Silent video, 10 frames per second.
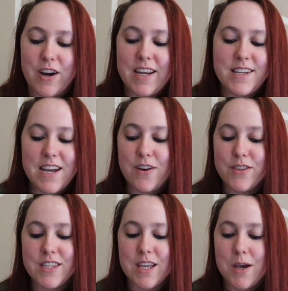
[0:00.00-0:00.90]
Write
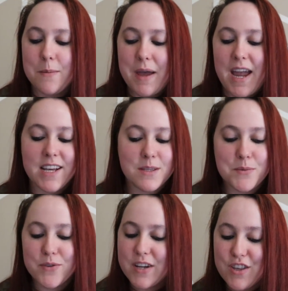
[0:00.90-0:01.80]
down some
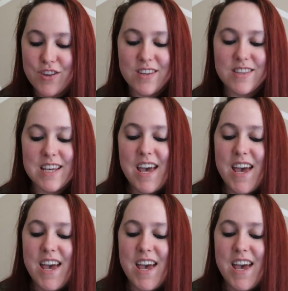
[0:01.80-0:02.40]
aspirations